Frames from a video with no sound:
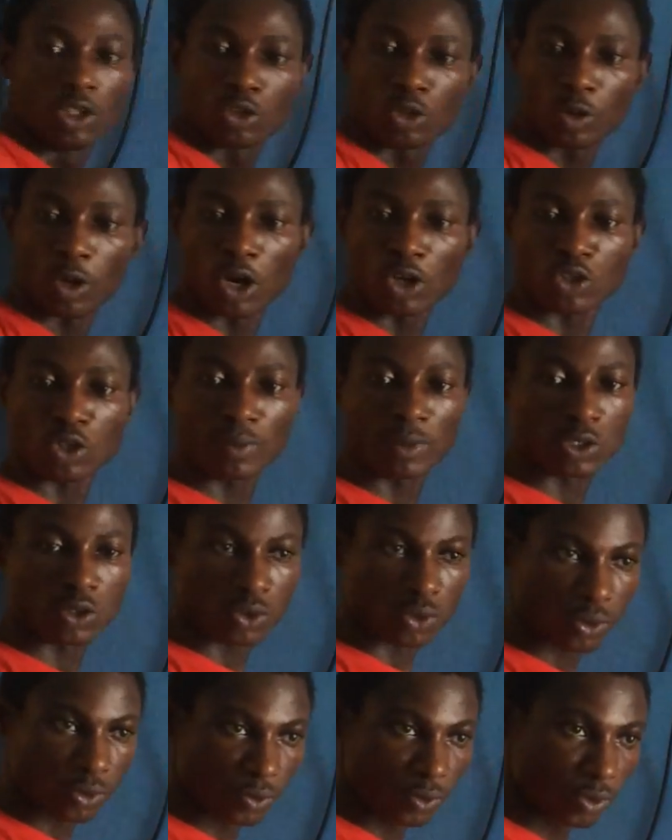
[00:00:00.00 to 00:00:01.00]
to also be
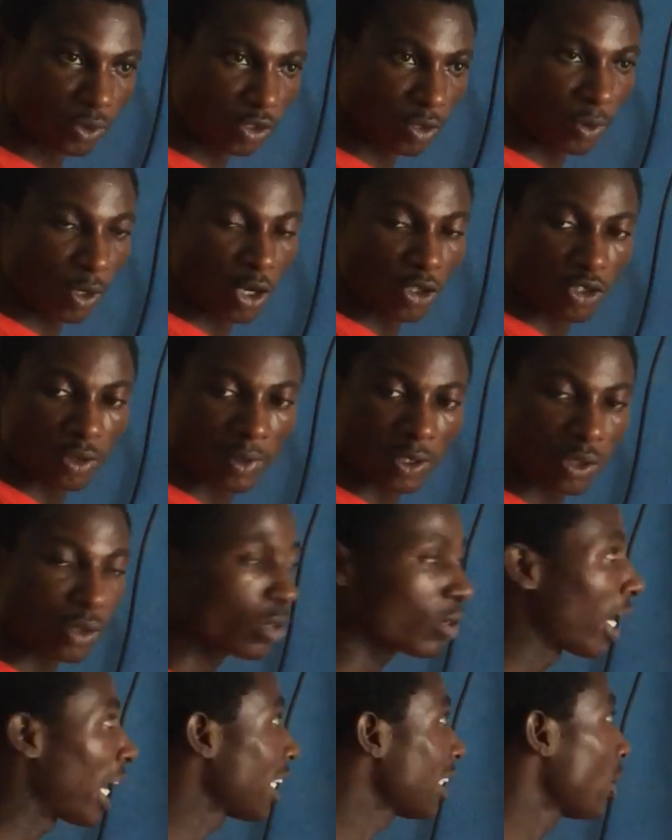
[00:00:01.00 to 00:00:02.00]
true.
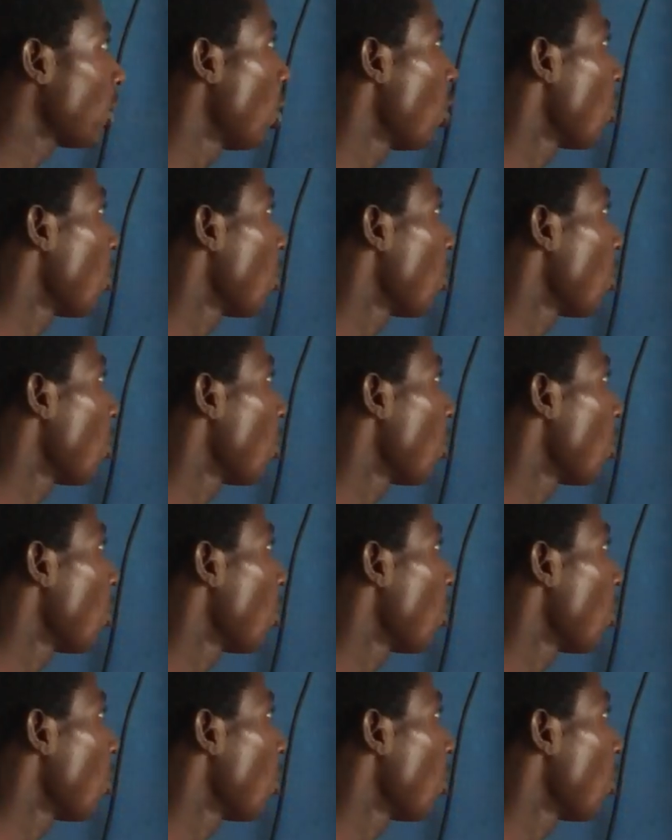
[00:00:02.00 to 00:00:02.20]
Right?